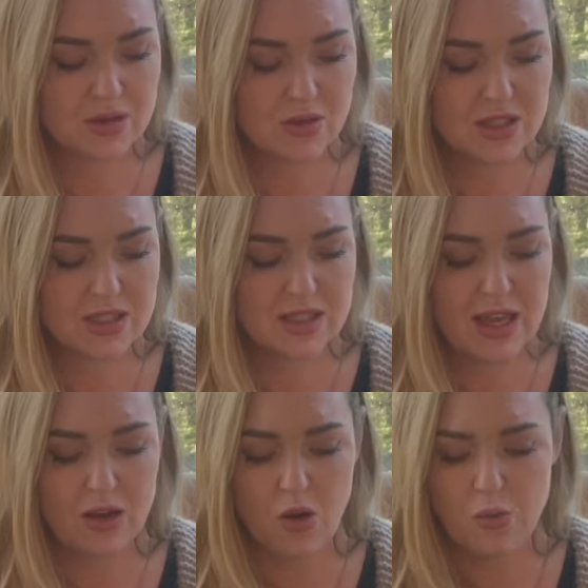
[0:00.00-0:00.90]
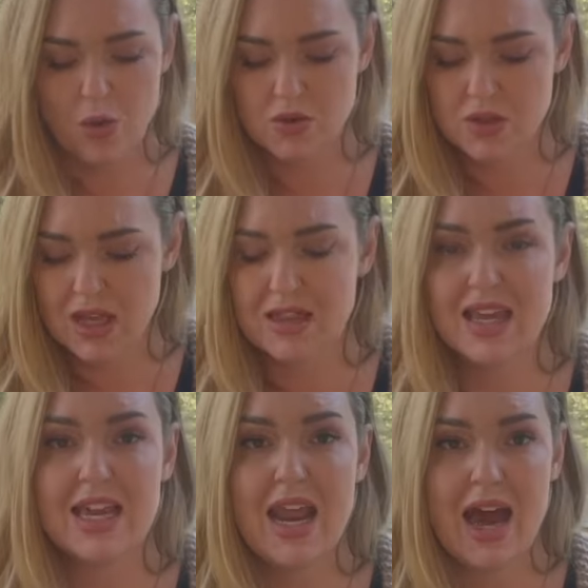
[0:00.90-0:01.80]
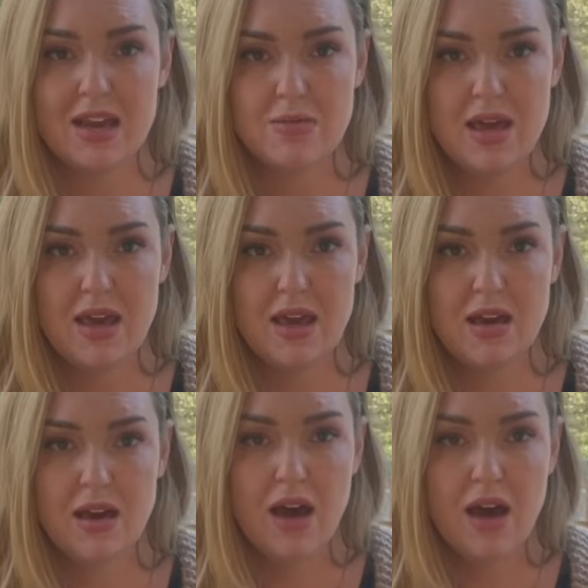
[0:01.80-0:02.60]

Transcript: So this is like almost the anatomy